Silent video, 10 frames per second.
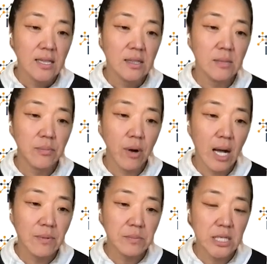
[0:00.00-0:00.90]
The
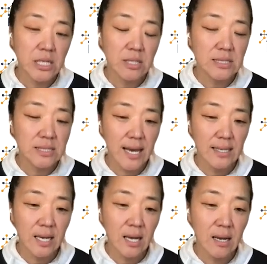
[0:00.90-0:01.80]
problem here is
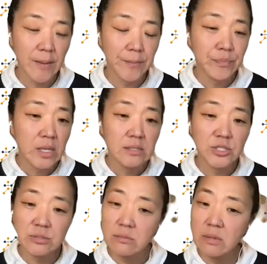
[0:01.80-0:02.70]
that
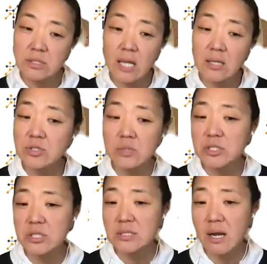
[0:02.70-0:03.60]
solid
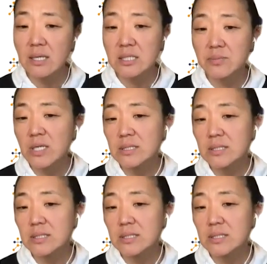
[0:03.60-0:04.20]
tumors does not express